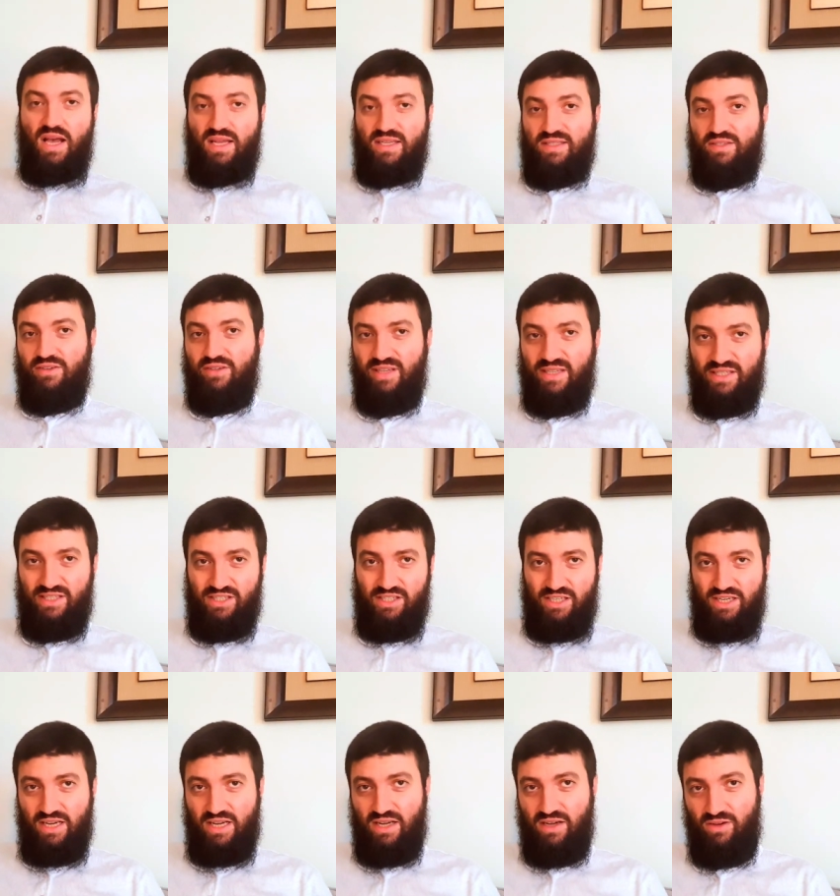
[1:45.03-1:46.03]
as long as
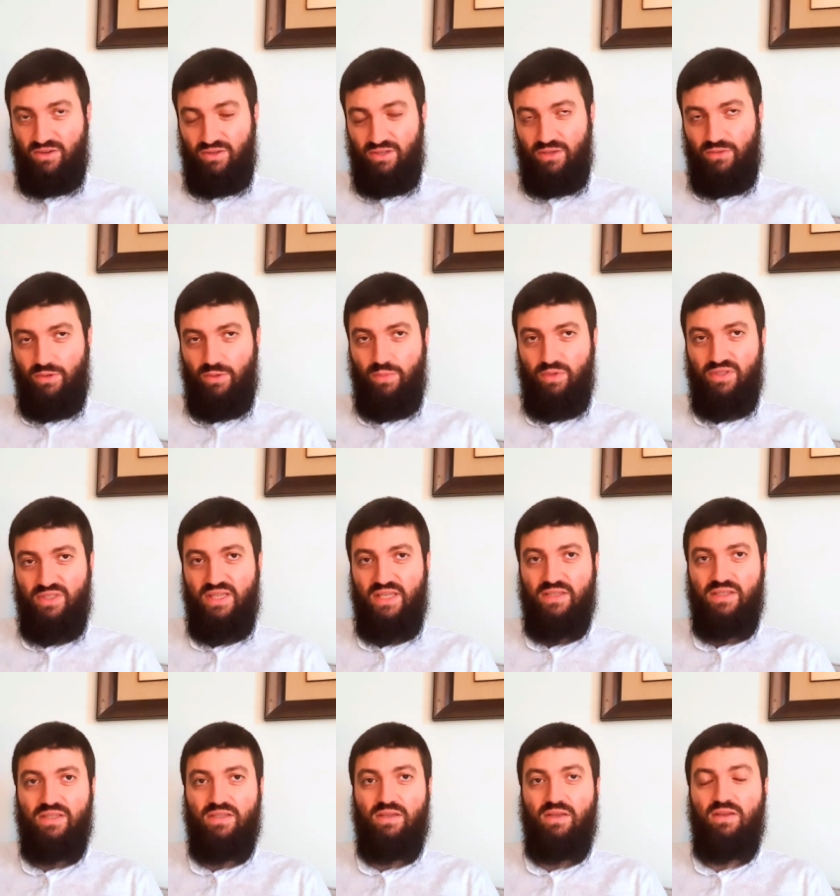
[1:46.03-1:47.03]
Shia only
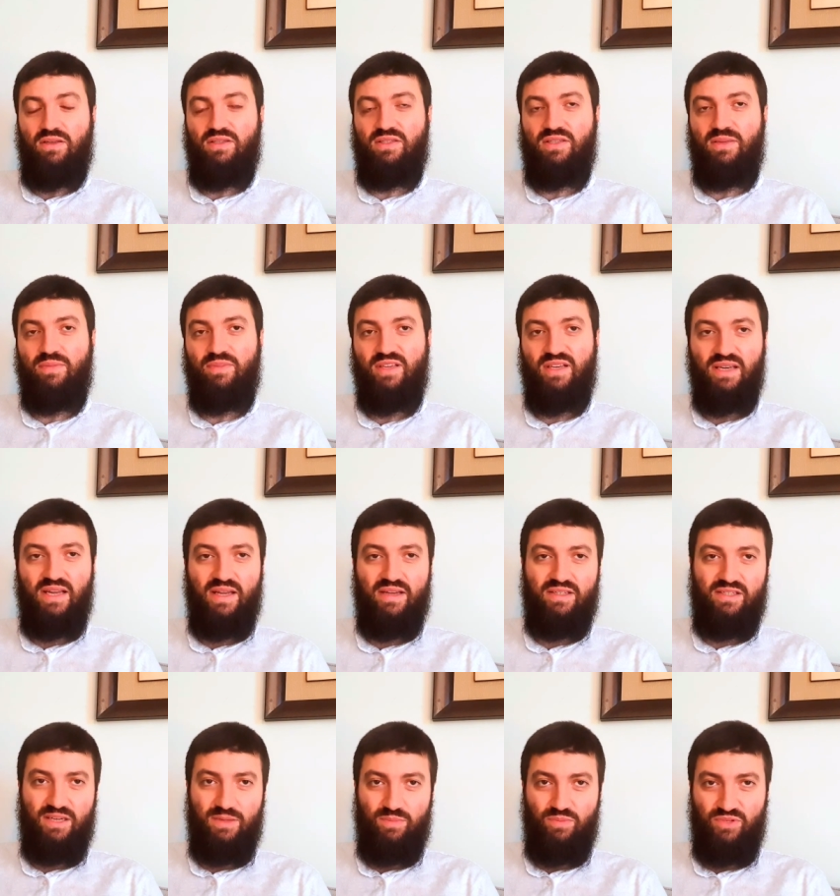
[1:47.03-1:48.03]
represent uh, something like
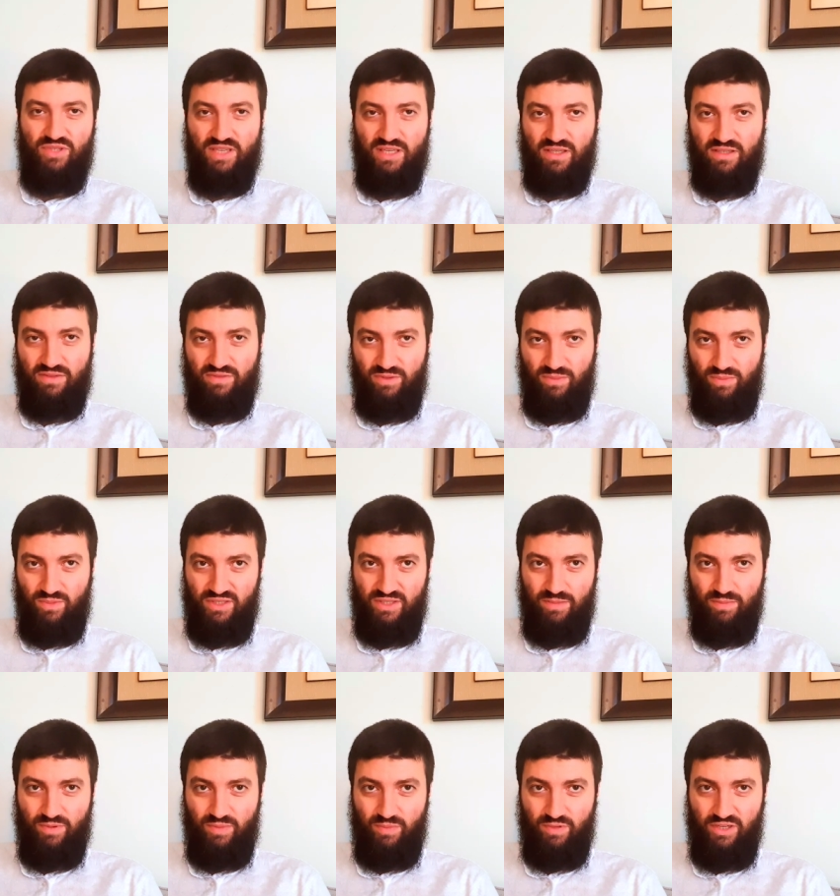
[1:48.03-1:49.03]
10% of the
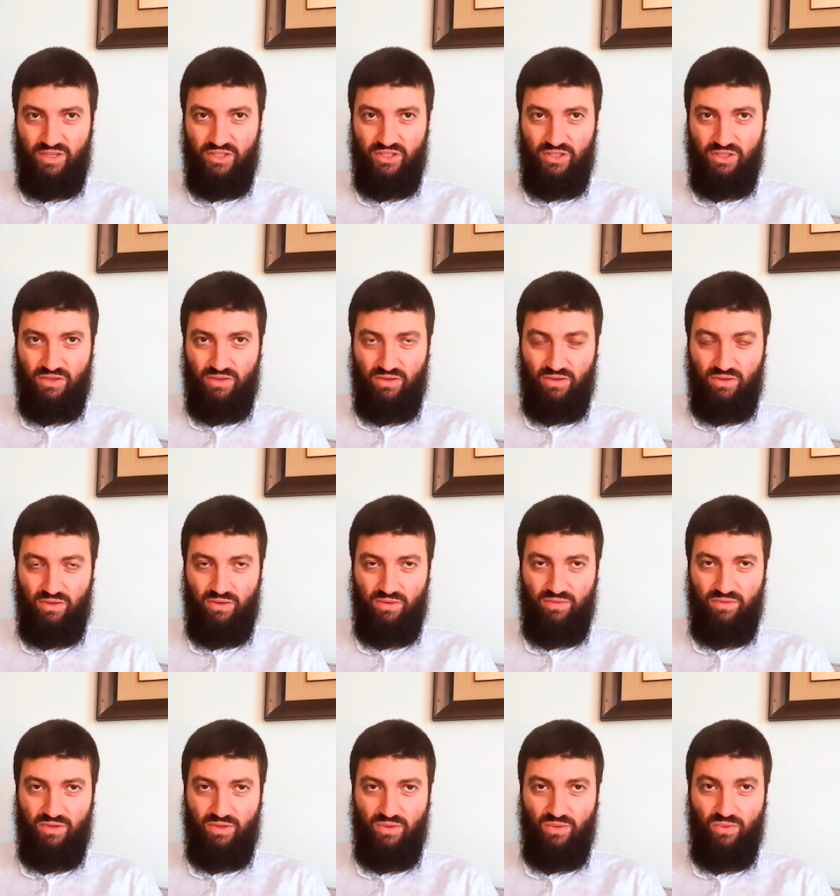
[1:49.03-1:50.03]
Muslim population all
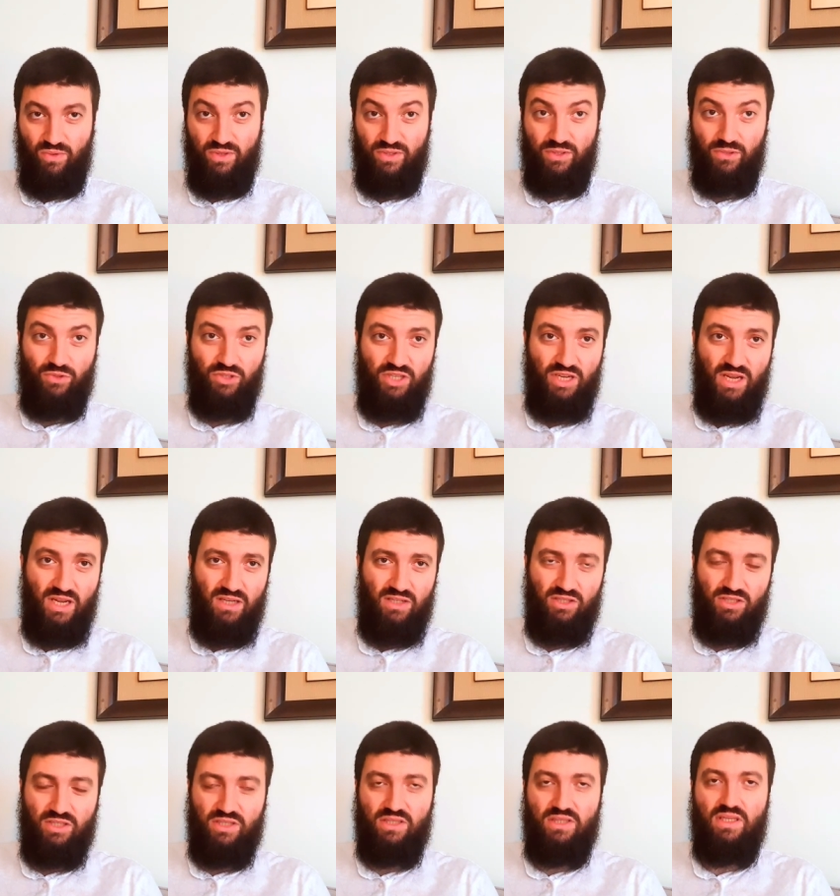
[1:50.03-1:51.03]
over the world. So Shia
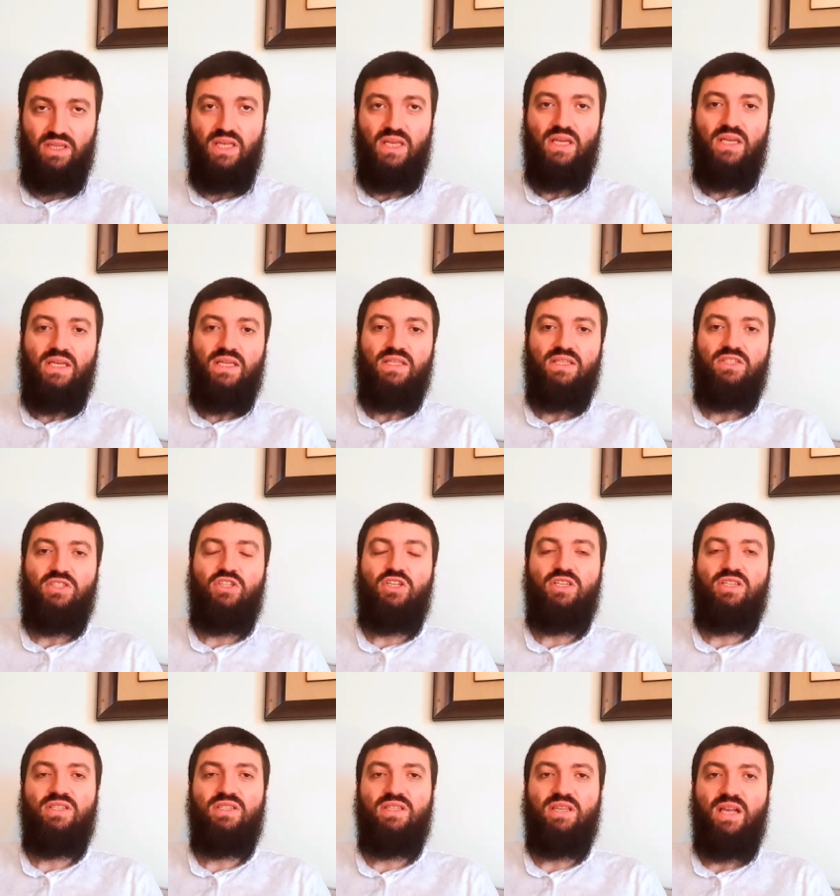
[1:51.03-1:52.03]
is just, is
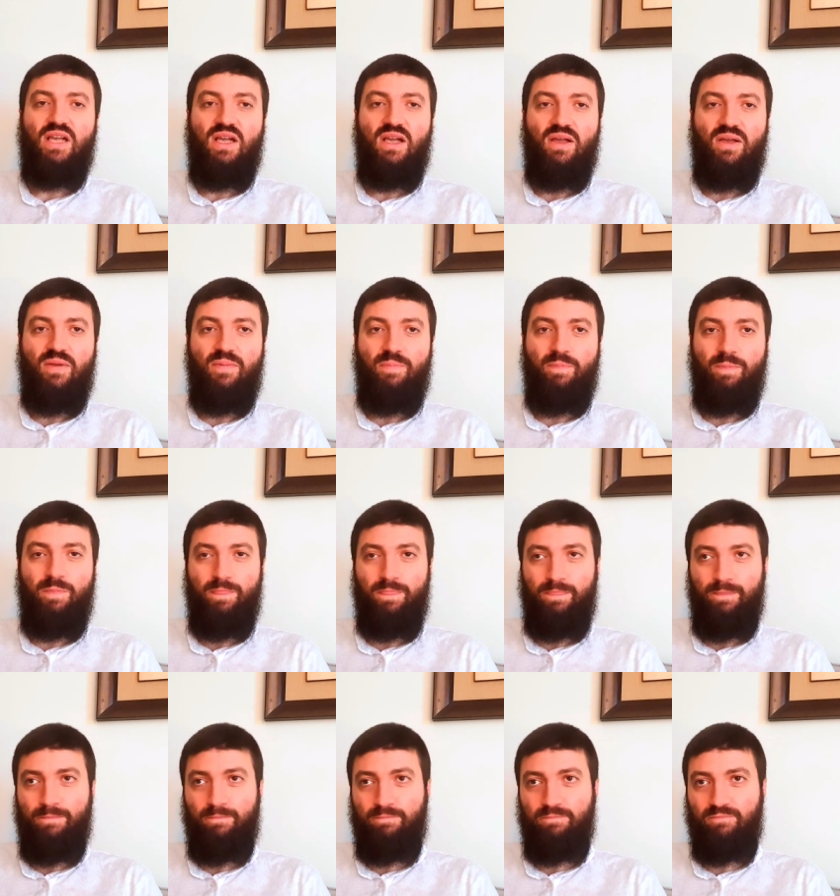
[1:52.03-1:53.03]
just um,